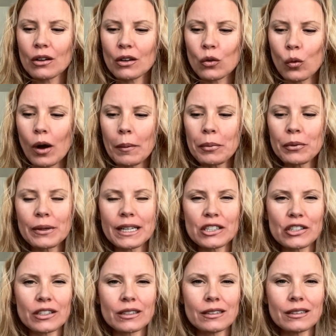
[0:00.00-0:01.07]

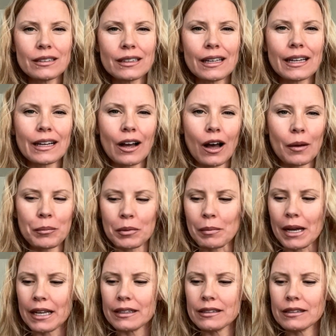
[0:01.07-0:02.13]
cooperation and
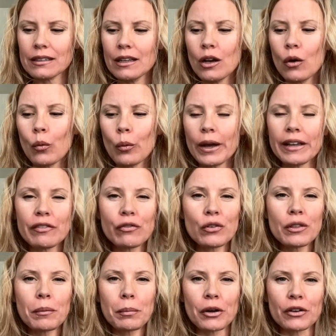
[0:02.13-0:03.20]
compromise. Wait for
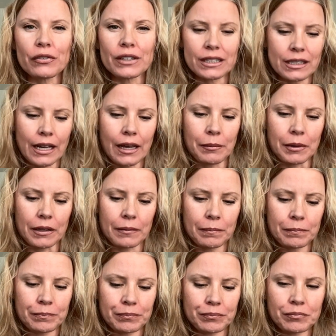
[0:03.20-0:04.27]
the perfect timing.
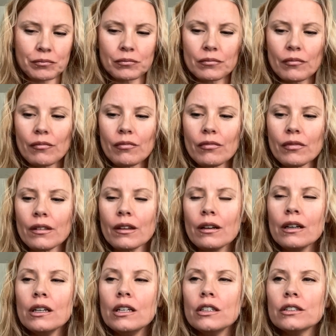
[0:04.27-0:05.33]

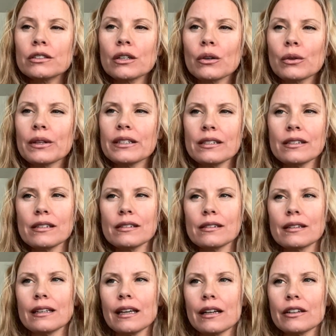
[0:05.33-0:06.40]
So, this is
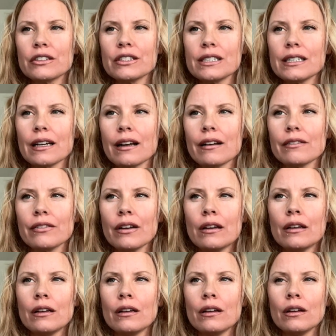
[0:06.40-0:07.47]
the energy of
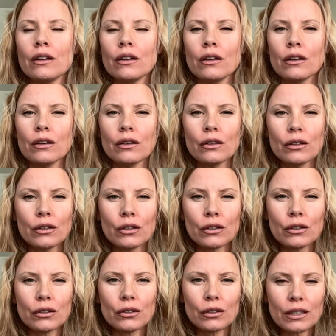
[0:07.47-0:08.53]

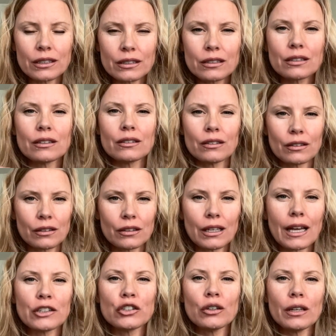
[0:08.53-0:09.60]
is
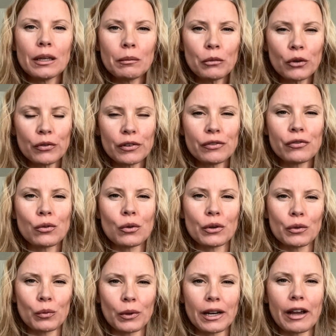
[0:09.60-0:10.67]
as you keep moving
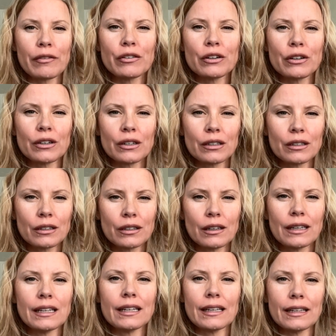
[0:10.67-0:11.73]
forward, whatever
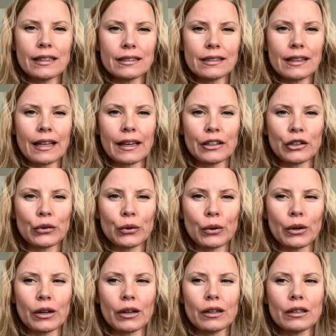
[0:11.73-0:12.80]
it is that
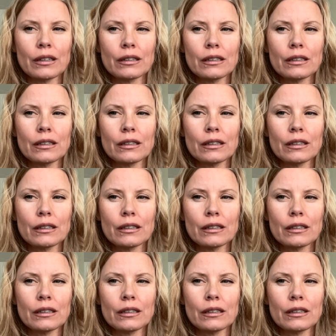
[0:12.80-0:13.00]
you're